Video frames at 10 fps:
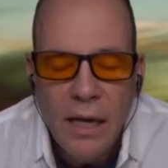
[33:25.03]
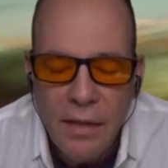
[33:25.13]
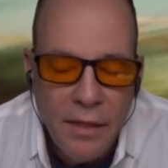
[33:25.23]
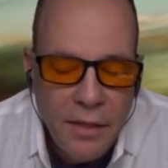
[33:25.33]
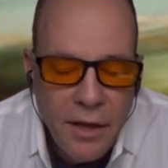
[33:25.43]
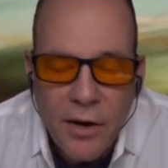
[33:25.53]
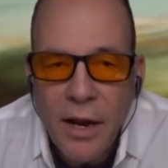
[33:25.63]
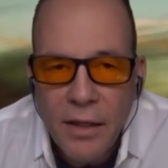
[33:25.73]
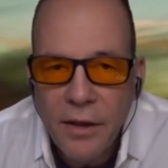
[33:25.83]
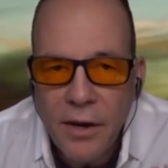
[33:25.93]
Right. They're right.
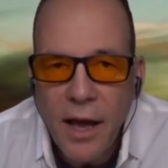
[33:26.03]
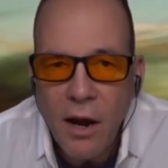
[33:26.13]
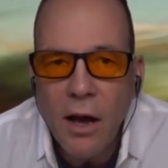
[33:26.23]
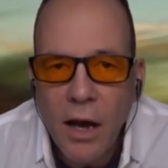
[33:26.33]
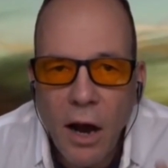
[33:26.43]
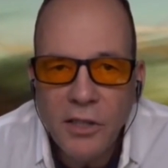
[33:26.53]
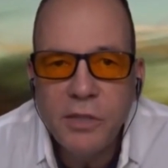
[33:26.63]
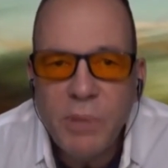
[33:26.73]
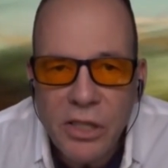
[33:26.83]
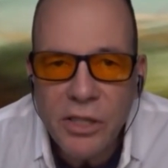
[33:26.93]
not they're not our
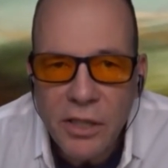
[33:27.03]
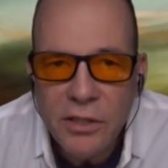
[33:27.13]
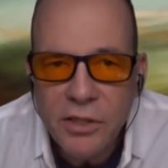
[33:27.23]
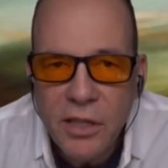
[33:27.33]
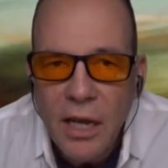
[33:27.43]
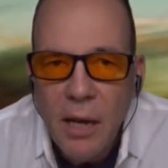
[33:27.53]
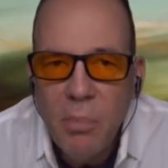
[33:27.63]
species,